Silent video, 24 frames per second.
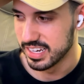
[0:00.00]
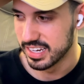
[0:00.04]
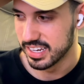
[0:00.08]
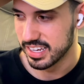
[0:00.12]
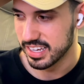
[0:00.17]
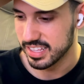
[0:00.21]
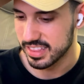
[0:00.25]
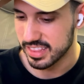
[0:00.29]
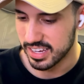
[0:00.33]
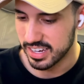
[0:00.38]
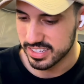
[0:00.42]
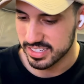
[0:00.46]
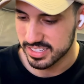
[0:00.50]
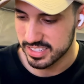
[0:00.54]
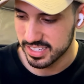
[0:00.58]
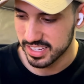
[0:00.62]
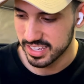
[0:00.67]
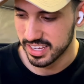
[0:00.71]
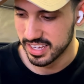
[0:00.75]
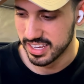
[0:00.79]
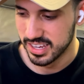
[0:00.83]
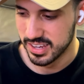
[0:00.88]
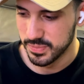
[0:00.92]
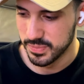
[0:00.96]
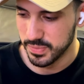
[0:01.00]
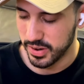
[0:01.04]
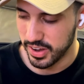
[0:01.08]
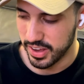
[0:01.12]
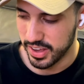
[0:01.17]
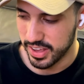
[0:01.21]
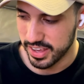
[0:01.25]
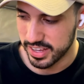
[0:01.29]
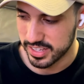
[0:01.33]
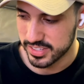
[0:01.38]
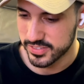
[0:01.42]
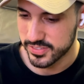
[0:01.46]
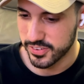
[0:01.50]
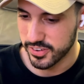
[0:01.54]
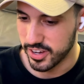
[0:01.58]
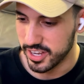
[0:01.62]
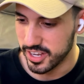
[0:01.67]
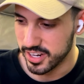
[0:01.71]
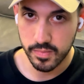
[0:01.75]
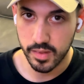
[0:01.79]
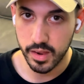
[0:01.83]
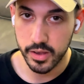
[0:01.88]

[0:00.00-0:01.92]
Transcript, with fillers: It does. But it's fun.